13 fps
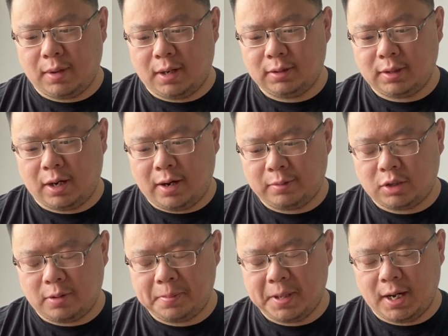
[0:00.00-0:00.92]
about
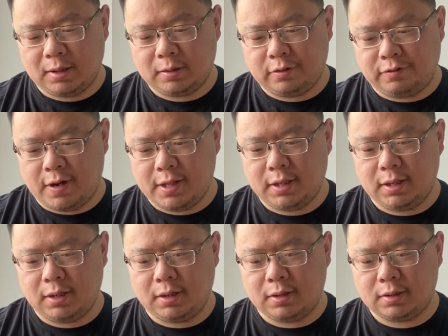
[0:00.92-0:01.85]

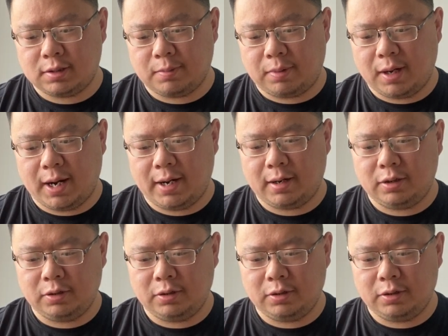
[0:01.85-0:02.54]
finding a supplier.